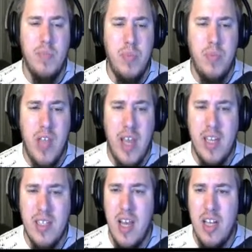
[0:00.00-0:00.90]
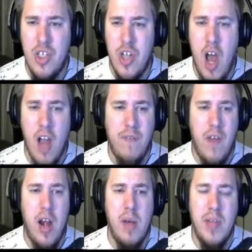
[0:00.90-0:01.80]
Psychic Size Shock,
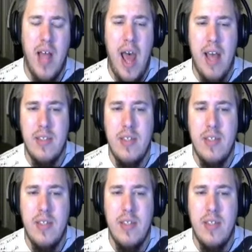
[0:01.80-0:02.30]
Fire Blast.